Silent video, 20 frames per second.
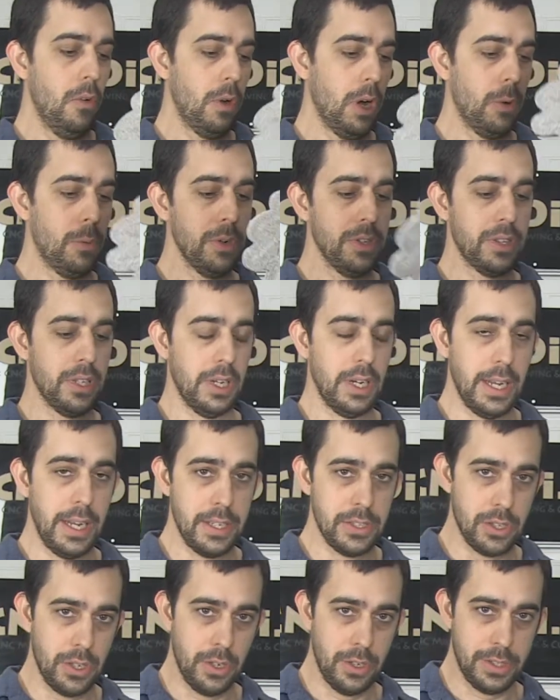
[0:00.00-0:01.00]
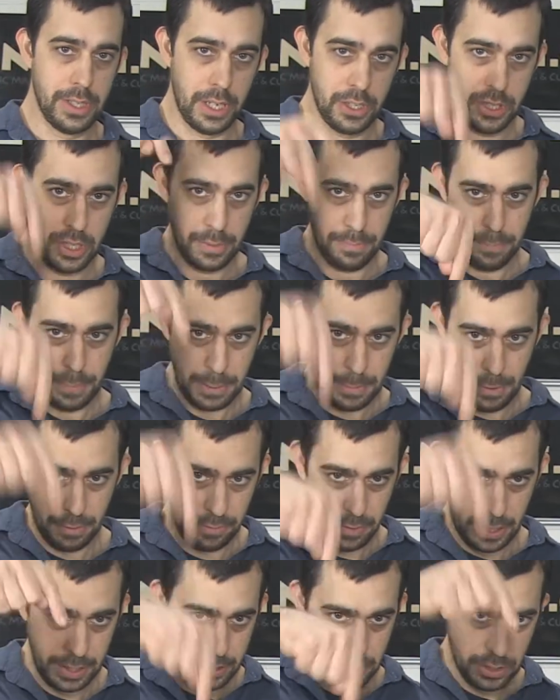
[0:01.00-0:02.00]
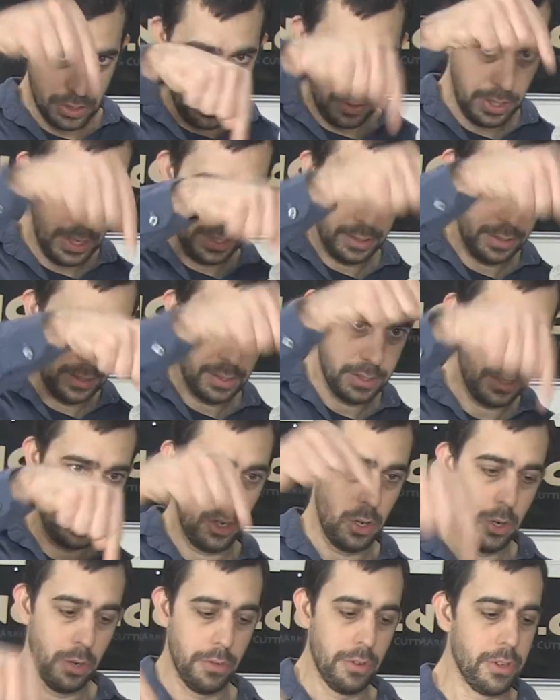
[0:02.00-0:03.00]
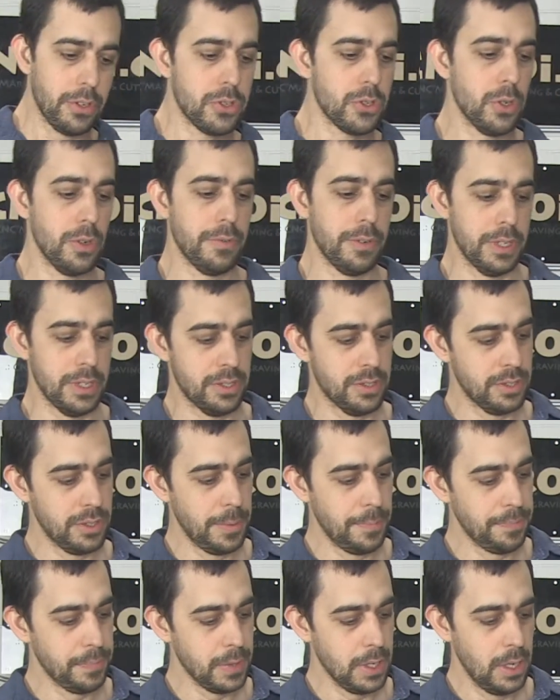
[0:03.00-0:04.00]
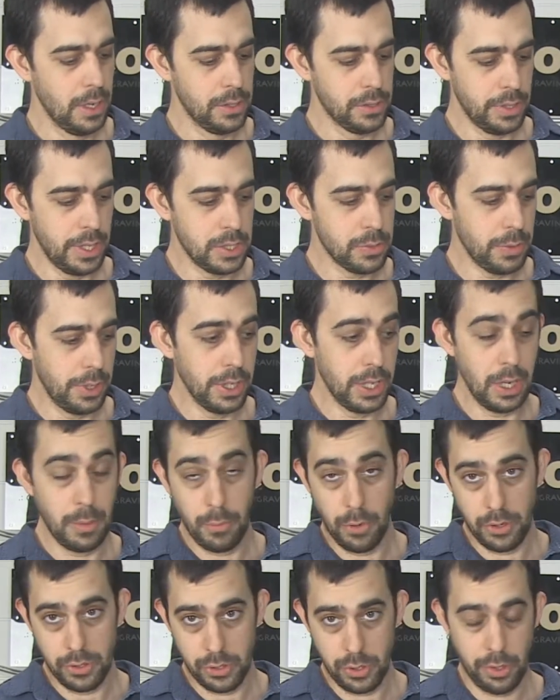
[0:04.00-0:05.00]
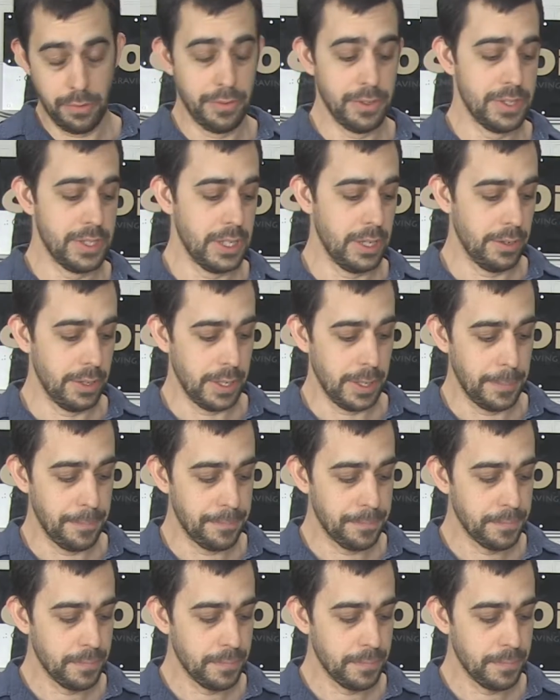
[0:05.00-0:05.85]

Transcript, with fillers: While with the laser, it's actually a beam of light just going like this all over the surface. So that's why you got more surface area.